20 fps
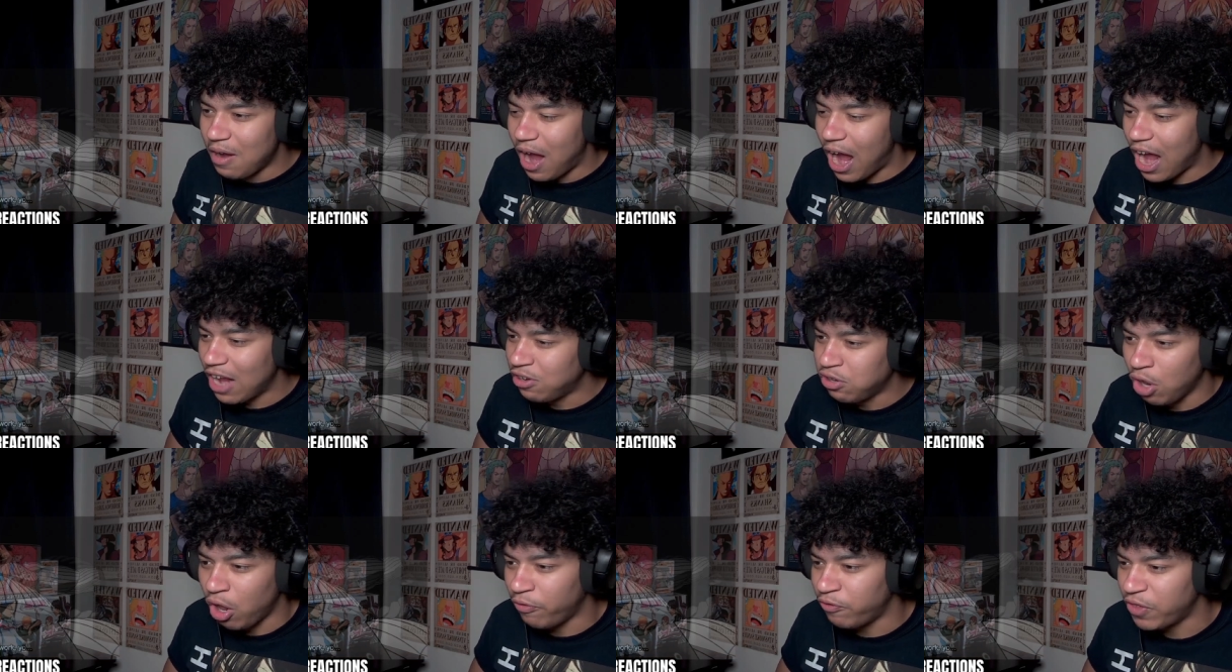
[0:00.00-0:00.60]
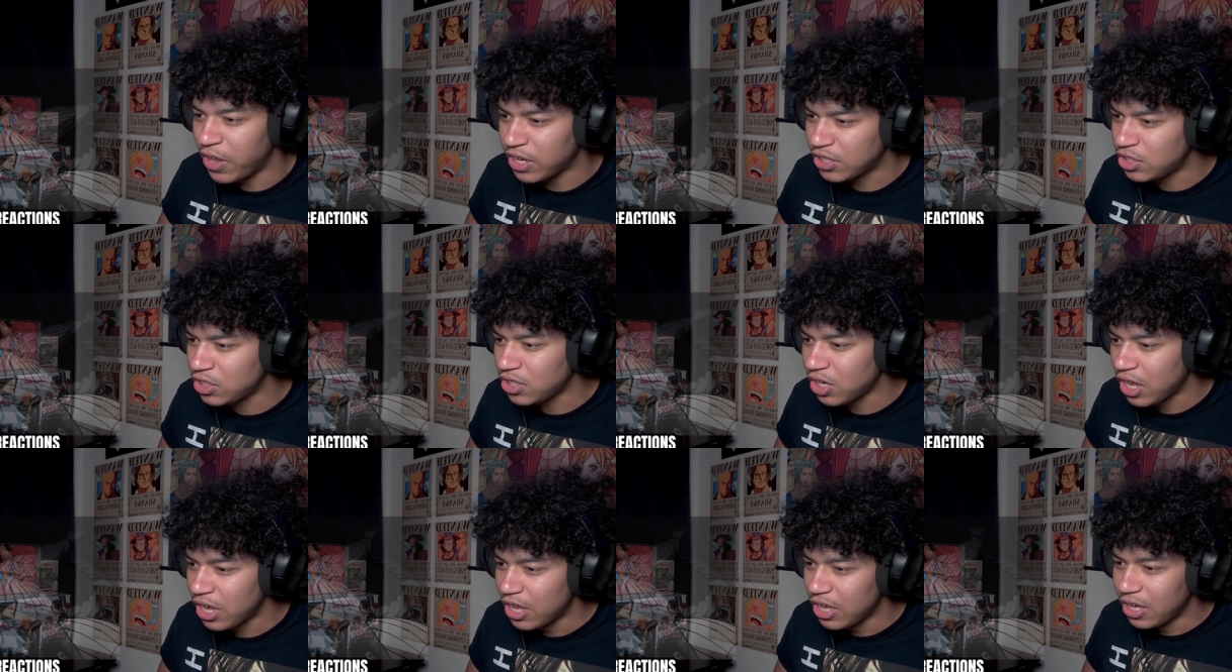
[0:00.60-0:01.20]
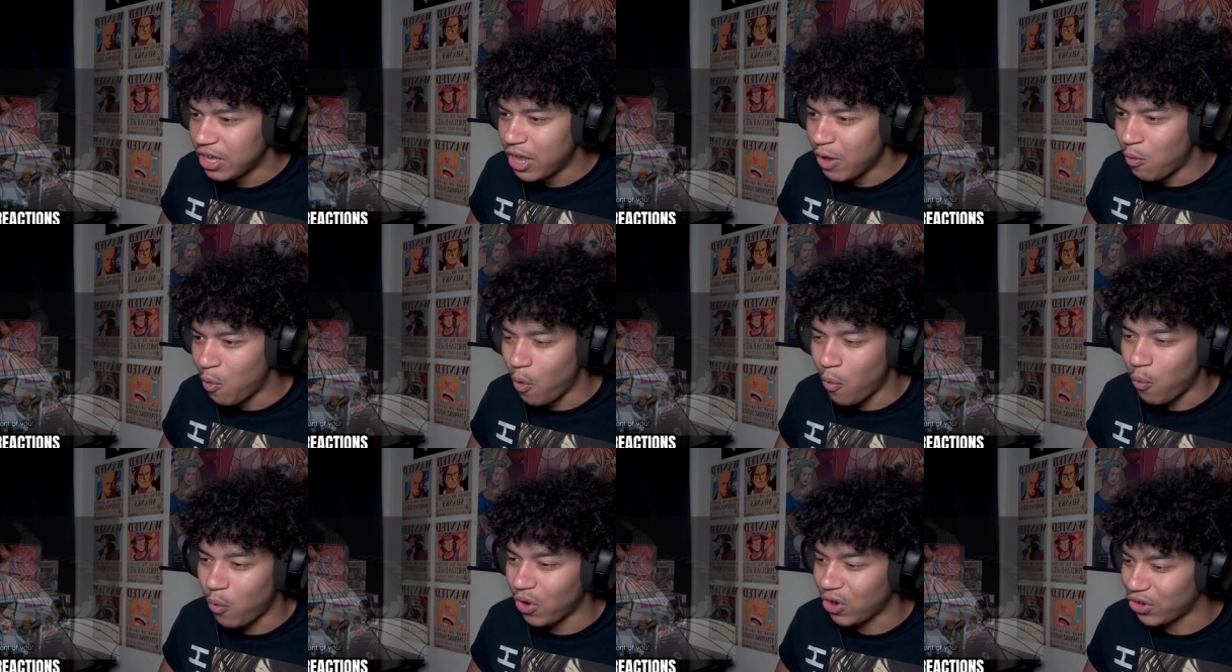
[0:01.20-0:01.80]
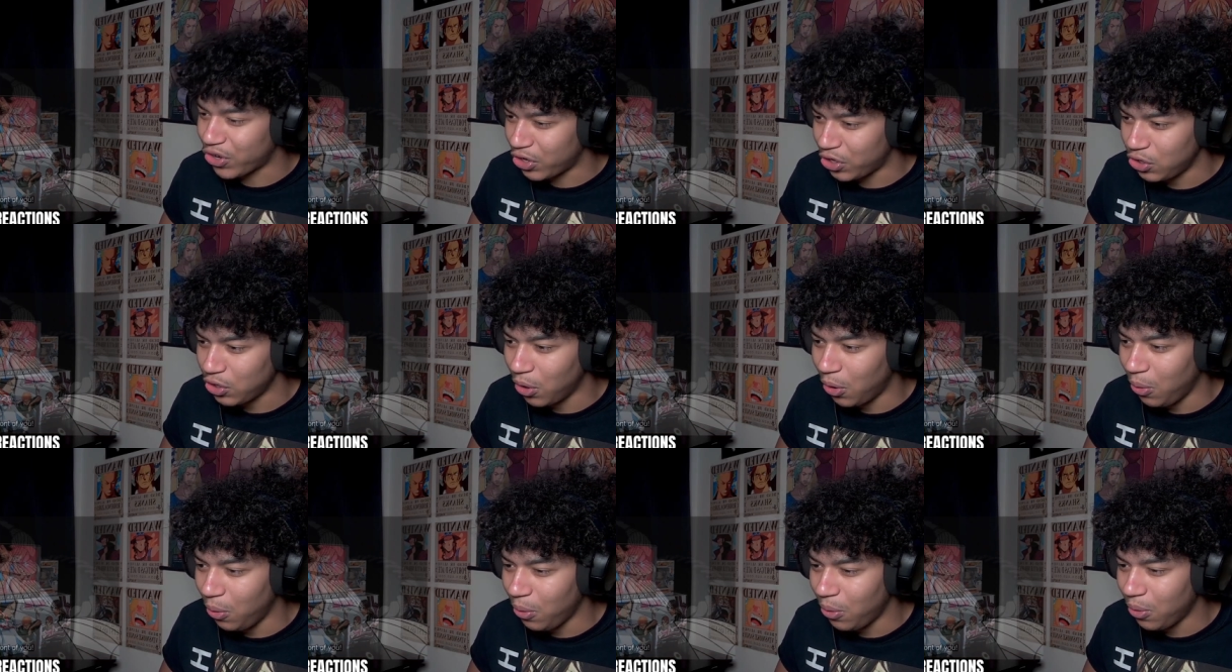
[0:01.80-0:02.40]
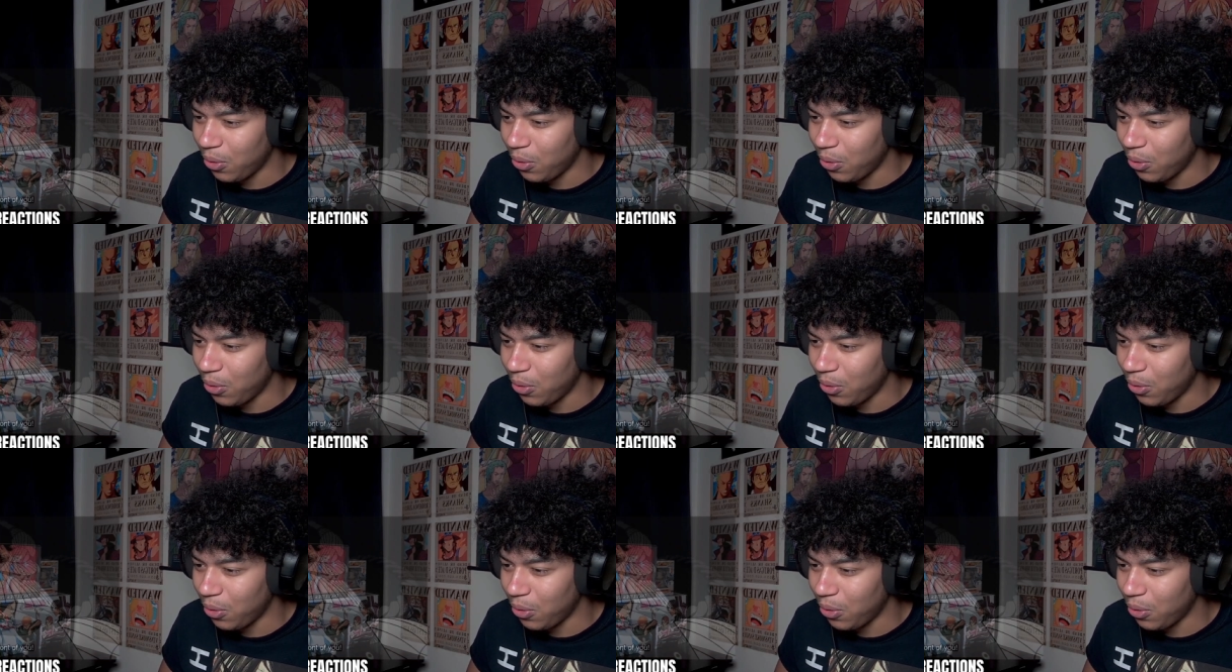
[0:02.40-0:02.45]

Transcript: I love this. It won't work. Yo,